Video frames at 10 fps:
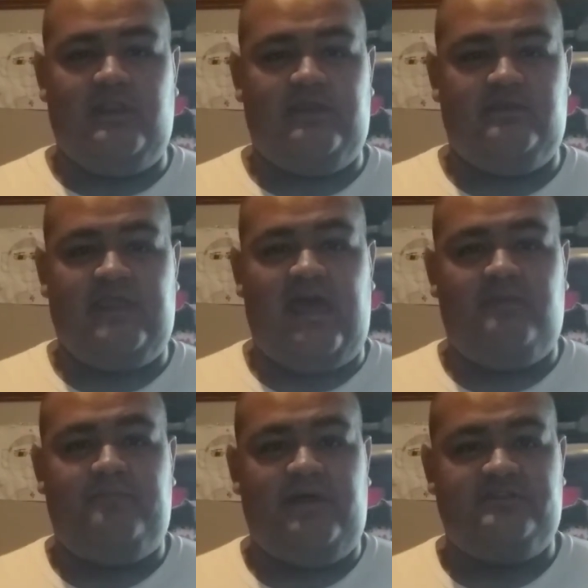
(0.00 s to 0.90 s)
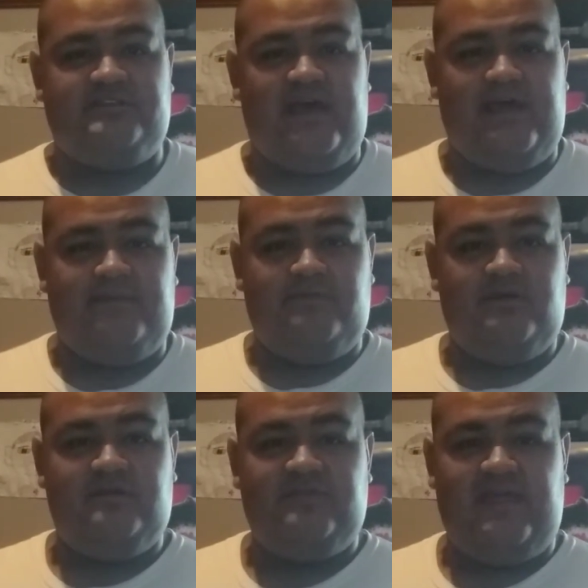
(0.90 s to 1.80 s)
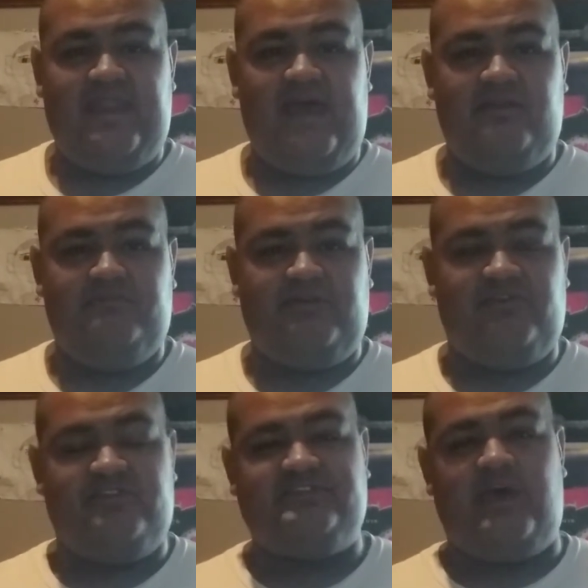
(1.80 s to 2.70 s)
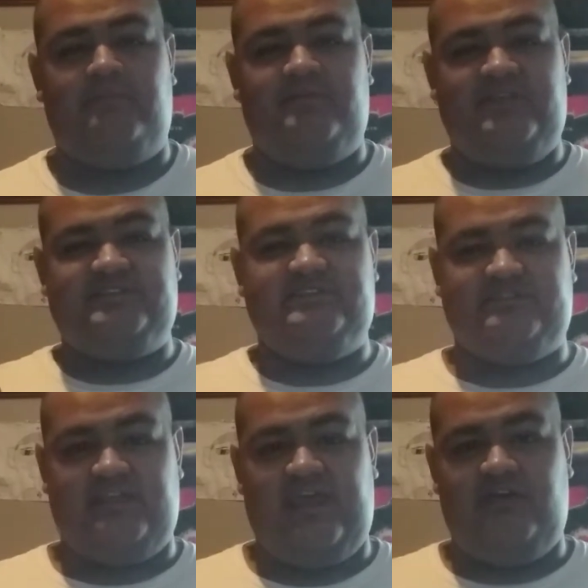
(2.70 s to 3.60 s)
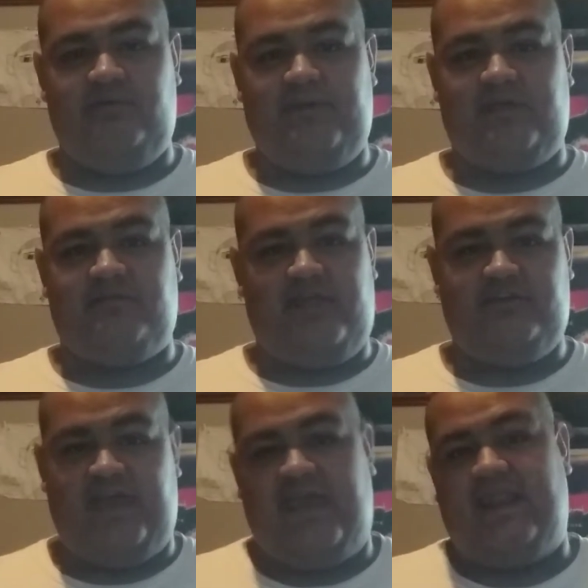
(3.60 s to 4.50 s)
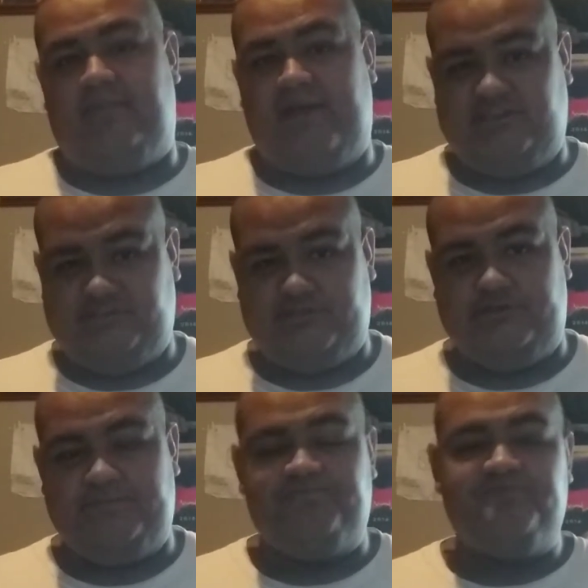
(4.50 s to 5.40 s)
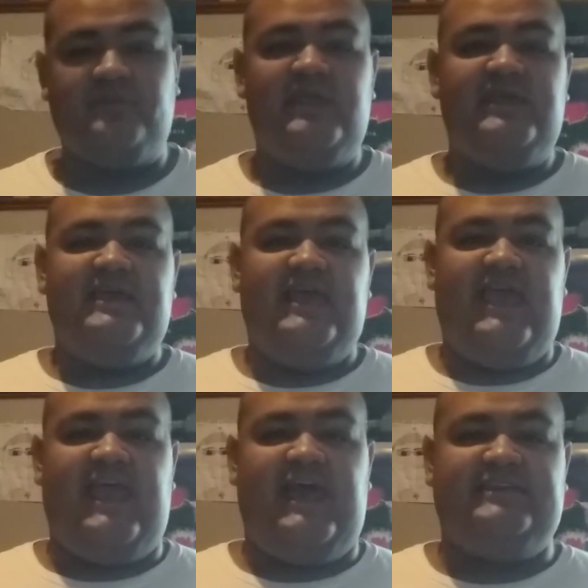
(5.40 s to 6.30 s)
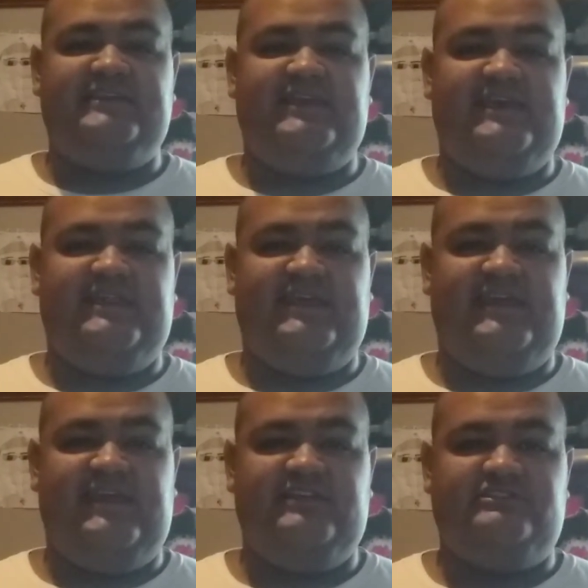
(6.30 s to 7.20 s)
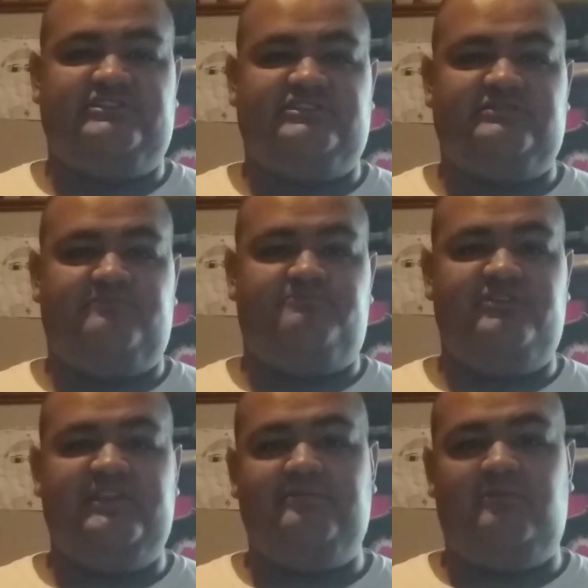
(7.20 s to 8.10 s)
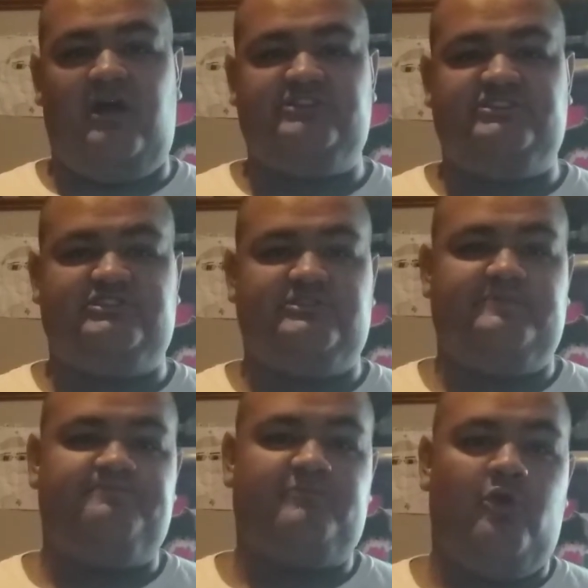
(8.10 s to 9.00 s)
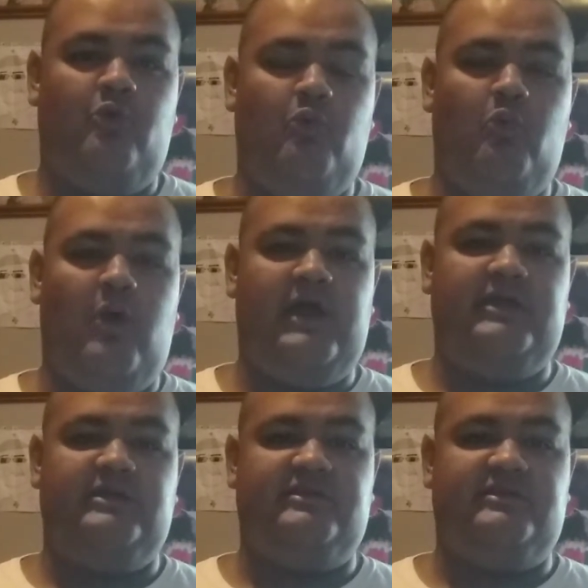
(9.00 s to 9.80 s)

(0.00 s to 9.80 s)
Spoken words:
not a better time than now to bring this up. This is the Arabic letter N on my shirt, and it is pretty much what